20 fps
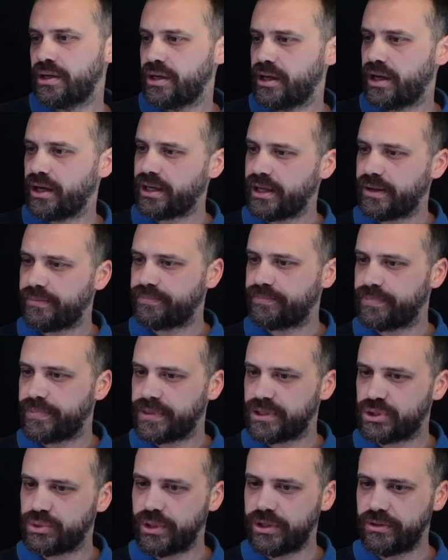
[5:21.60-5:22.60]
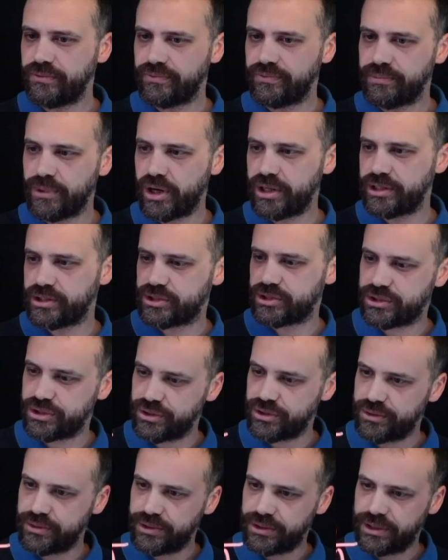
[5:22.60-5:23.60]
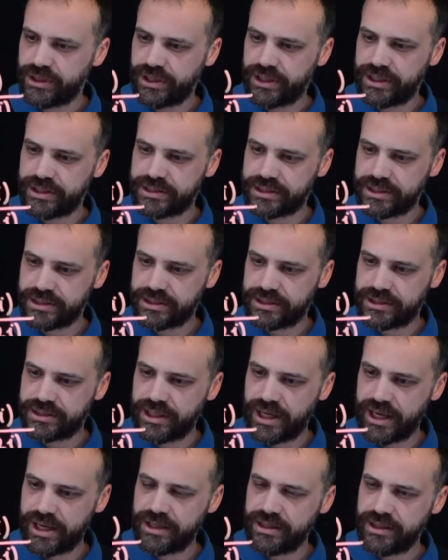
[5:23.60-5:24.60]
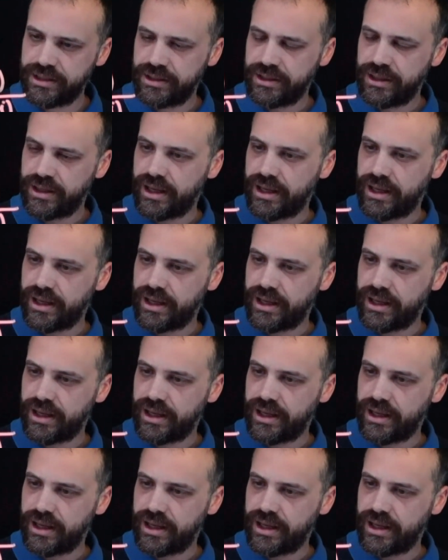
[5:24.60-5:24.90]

Okay, twelve minus two is ten,